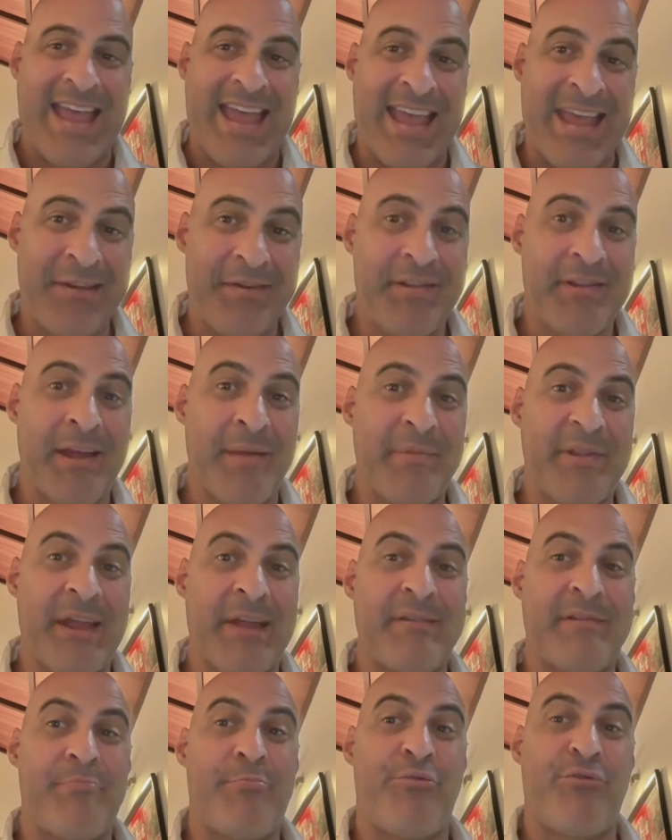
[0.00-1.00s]
in some
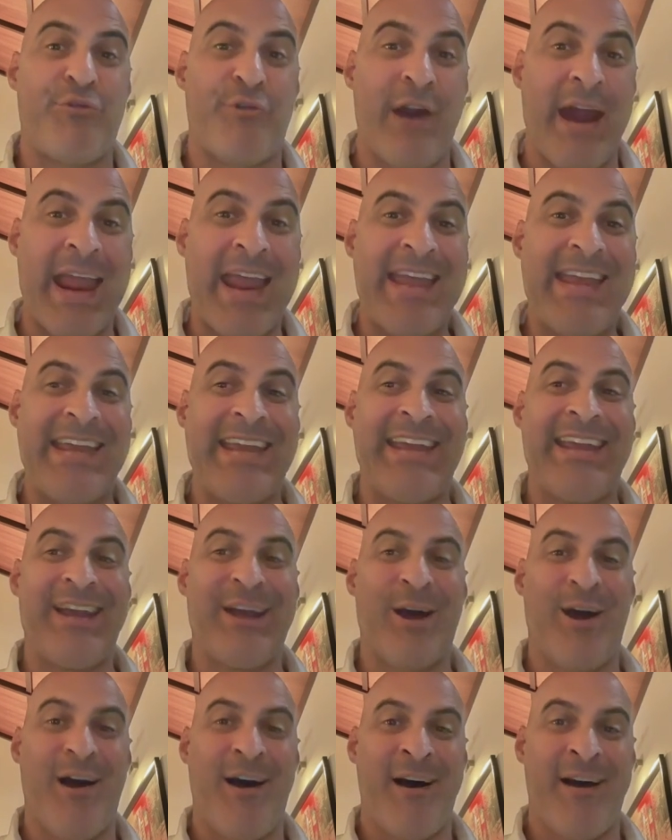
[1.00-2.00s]
sense,
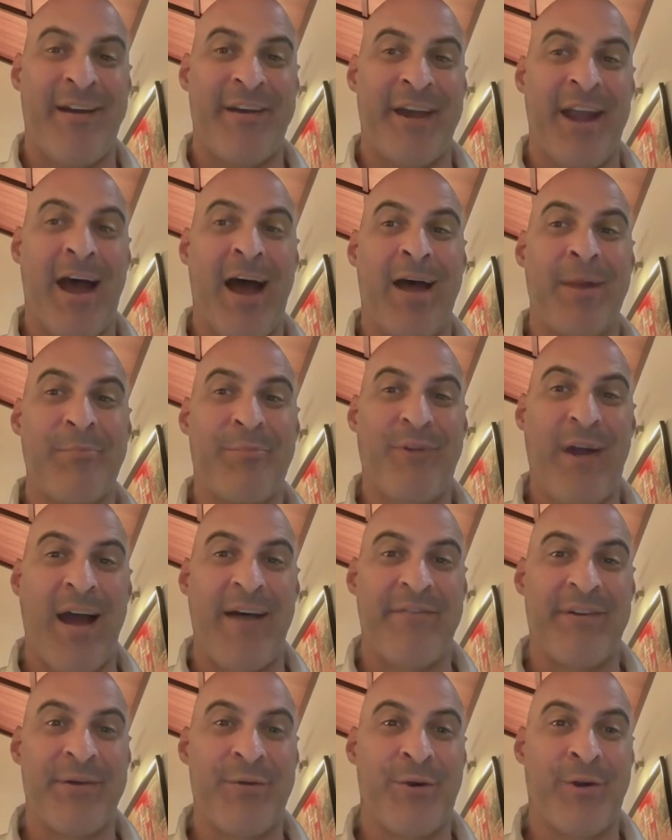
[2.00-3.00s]
preying on
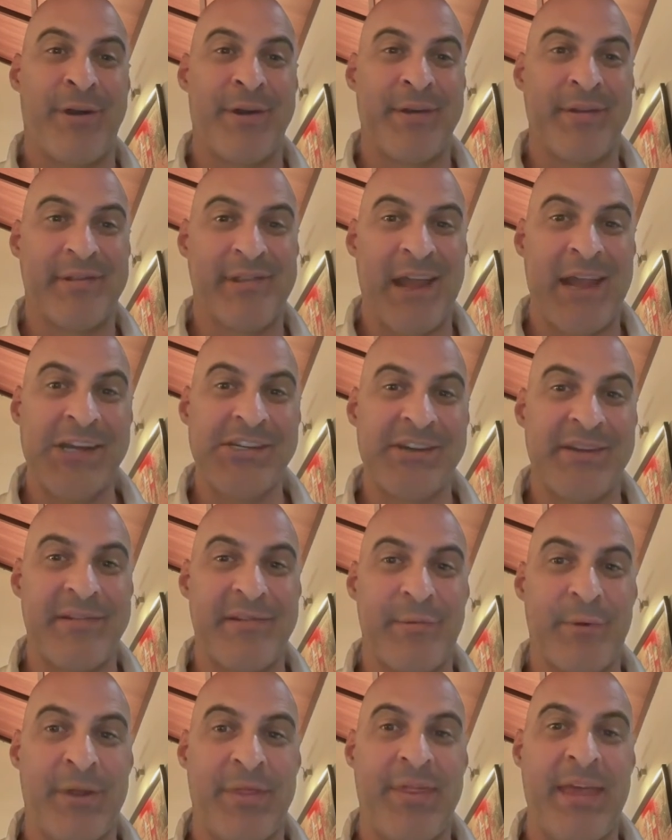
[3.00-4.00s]
nonprofit
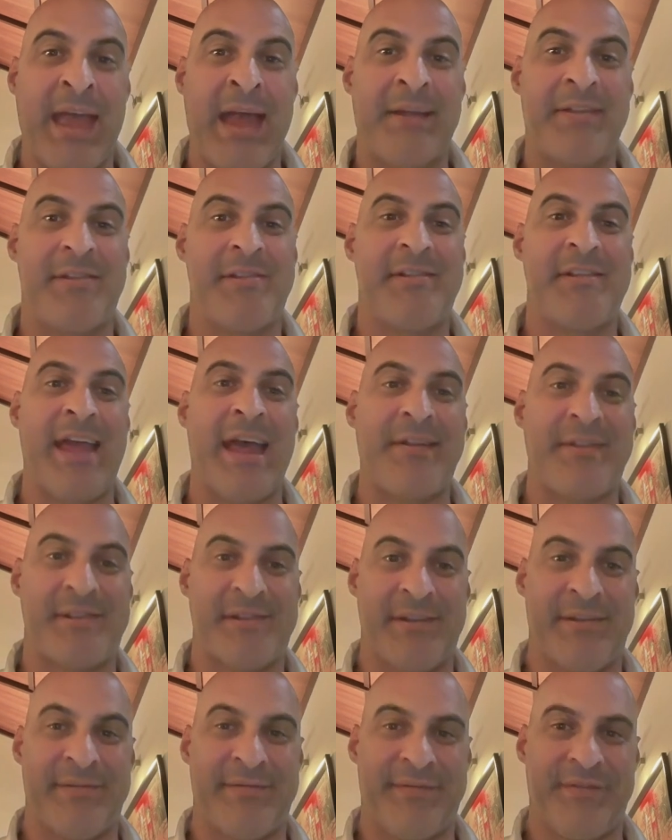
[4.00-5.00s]
organizations with
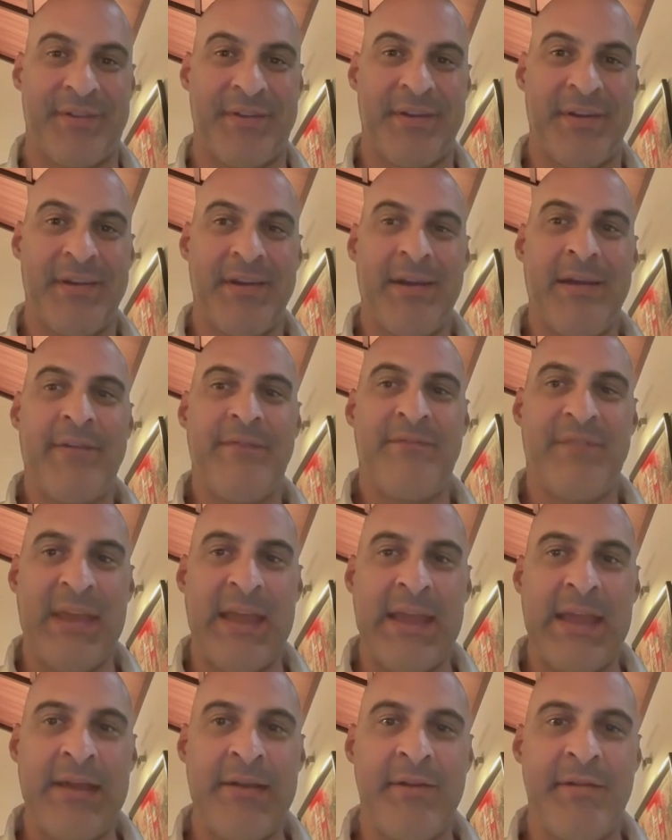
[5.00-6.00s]
excessive
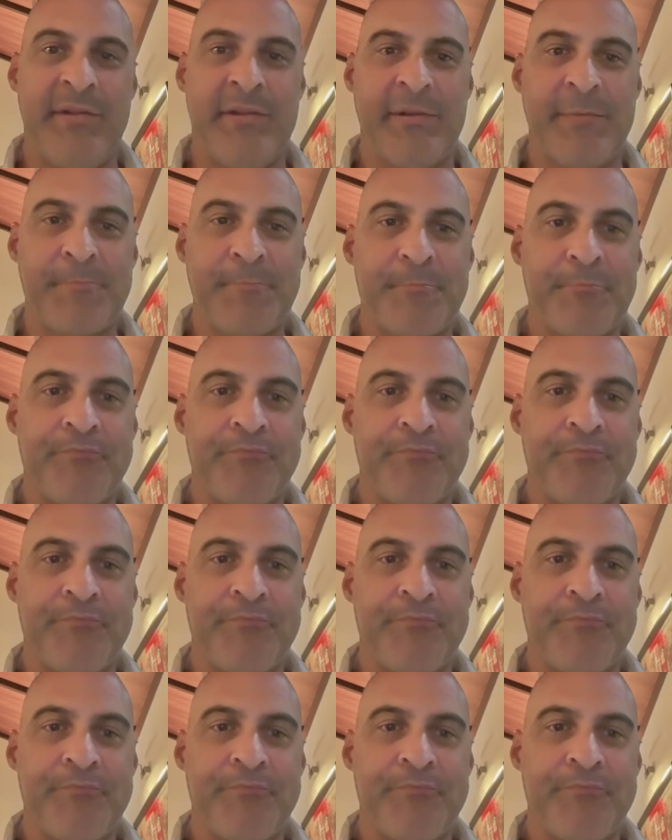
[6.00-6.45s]
fees.